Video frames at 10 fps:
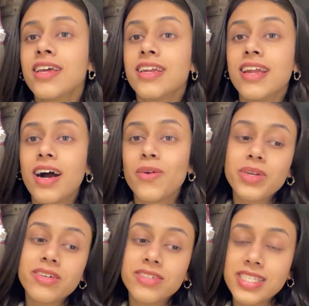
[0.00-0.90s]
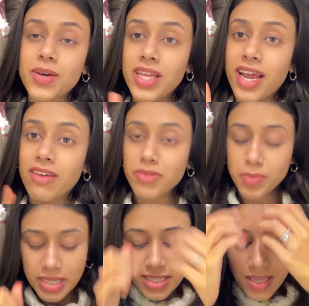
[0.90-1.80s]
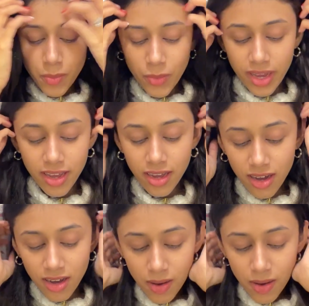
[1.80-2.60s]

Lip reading: Now turns out that I have to be somewhere.